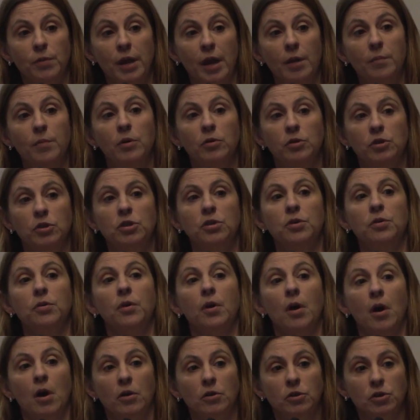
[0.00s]
be able
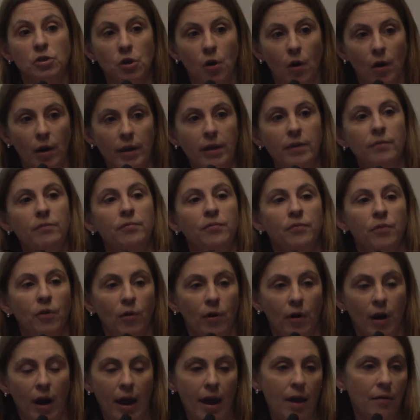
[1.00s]
to join
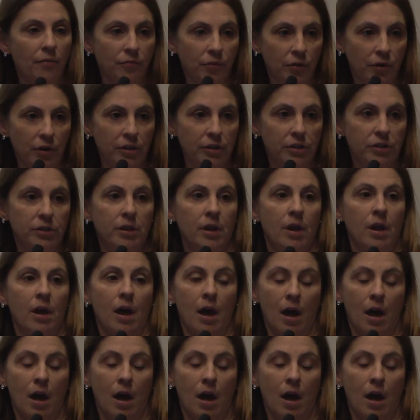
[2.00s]
for efforts